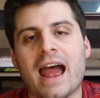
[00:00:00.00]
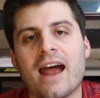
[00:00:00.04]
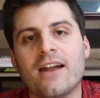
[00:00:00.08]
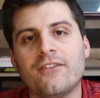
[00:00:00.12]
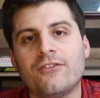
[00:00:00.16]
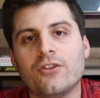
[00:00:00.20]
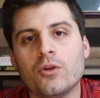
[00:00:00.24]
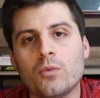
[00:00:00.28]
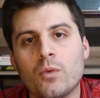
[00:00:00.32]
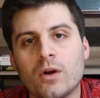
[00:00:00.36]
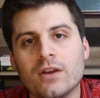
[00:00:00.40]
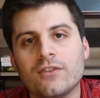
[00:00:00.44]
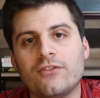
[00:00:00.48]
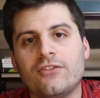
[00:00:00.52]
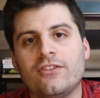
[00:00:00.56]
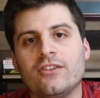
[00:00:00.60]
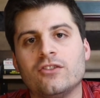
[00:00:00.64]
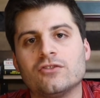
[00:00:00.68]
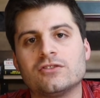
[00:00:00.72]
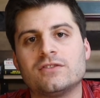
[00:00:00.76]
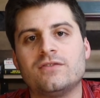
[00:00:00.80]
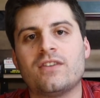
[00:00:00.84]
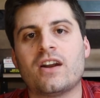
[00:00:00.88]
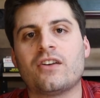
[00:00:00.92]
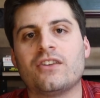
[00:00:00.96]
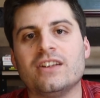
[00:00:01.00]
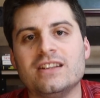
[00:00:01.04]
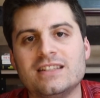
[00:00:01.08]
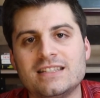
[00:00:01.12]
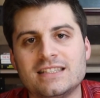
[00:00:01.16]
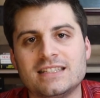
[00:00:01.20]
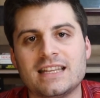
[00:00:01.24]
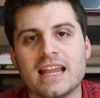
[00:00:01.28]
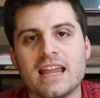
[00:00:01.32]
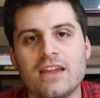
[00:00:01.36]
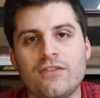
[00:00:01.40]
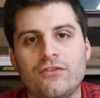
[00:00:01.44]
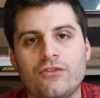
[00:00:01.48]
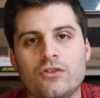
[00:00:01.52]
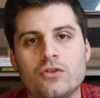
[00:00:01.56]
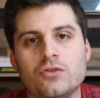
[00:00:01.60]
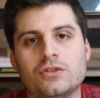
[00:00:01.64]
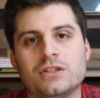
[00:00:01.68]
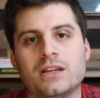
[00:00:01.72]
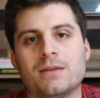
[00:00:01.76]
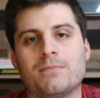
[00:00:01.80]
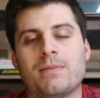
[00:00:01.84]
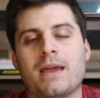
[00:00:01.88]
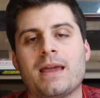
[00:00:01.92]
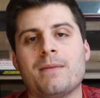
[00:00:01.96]
Everyone feels very safe
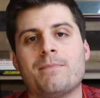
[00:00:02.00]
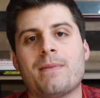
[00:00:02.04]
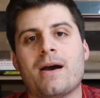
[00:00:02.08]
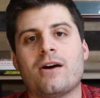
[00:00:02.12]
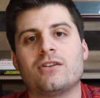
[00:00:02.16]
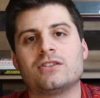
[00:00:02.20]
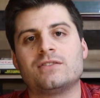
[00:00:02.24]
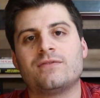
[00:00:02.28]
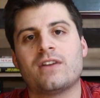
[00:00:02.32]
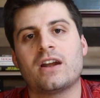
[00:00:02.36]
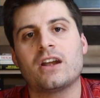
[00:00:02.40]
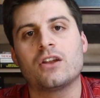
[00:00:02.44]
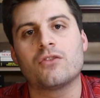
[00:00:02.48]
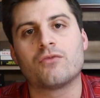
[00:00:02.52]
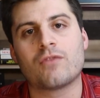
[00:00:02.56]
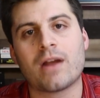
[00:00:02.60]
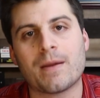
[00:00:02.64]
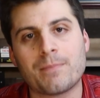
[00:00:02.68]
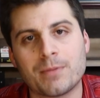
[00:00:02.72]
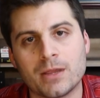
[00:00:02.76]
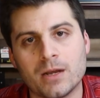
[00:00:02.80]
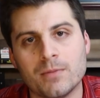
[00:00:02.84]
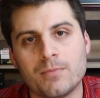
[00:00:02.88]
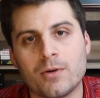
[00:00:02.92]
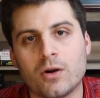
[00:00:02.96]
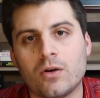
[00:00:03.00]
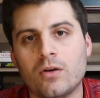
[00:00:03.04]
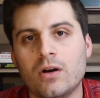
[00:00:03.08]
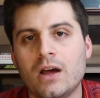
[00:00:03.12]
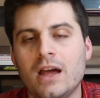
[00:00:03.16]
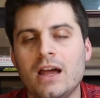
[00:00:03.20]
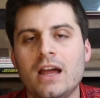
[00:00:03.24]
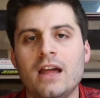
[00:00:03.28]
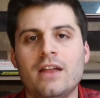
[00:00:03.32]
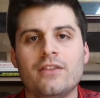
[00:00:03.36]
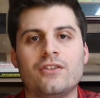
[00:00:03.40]
using PayPal. It's very reputable.